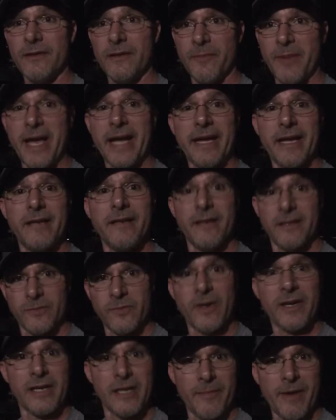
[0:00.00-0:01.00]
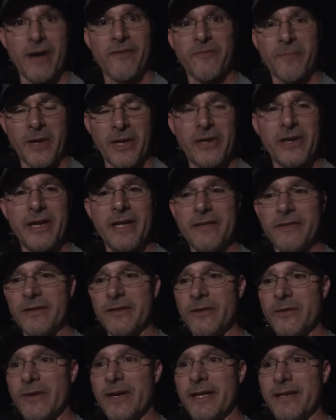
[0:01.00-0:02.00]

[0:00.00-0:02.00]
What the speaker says: the back end does want to come out from underneath you,